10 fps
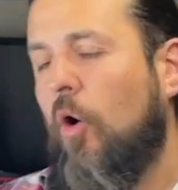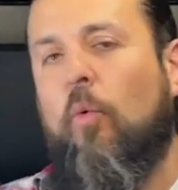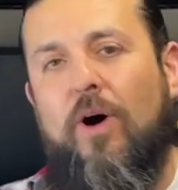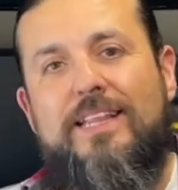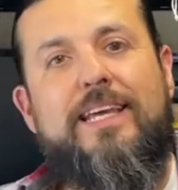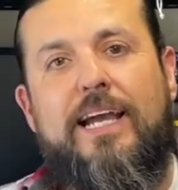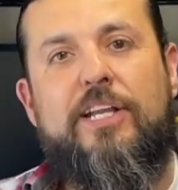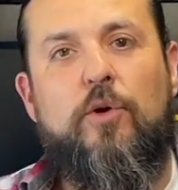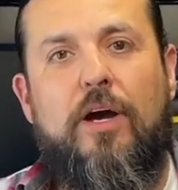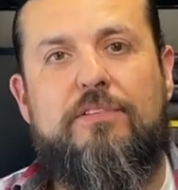One thing I
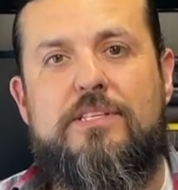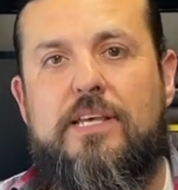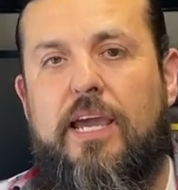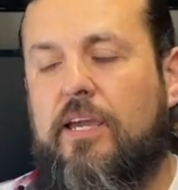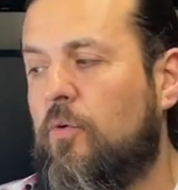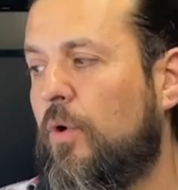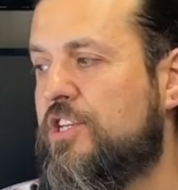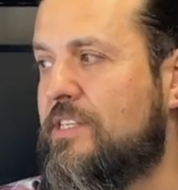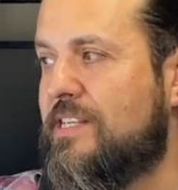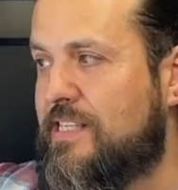do have to say, which
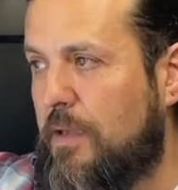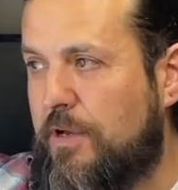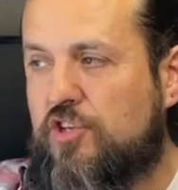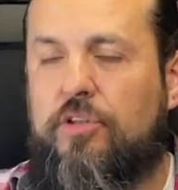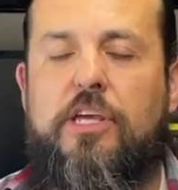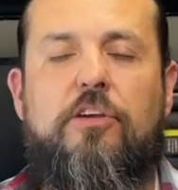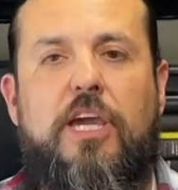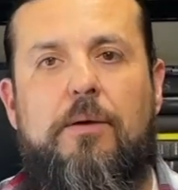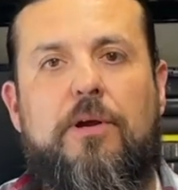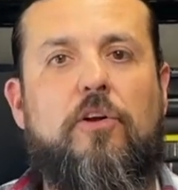is the same issue that you
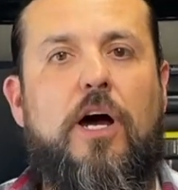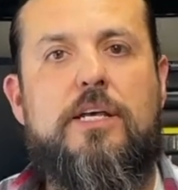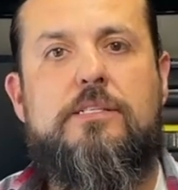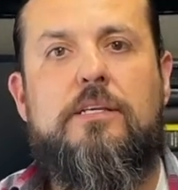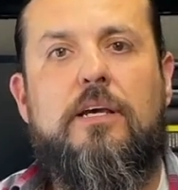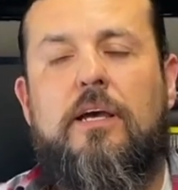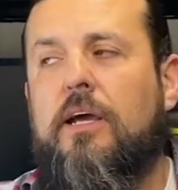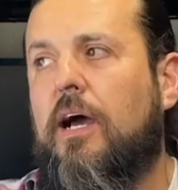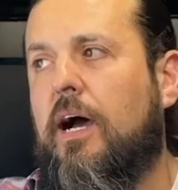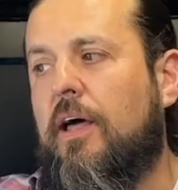came across
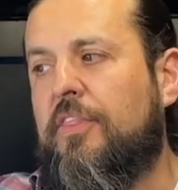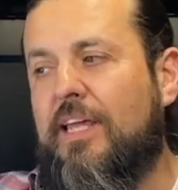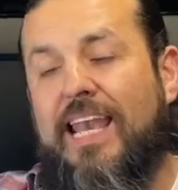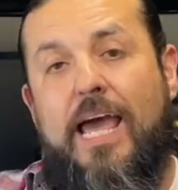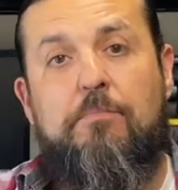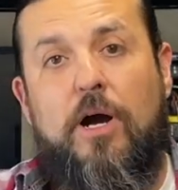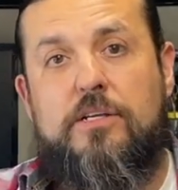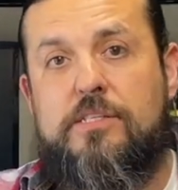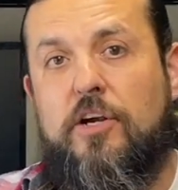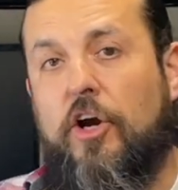the
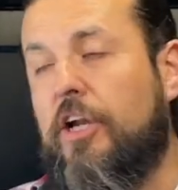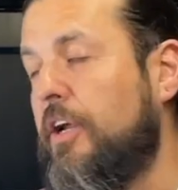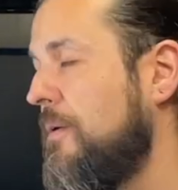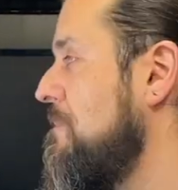Lightbox earlier.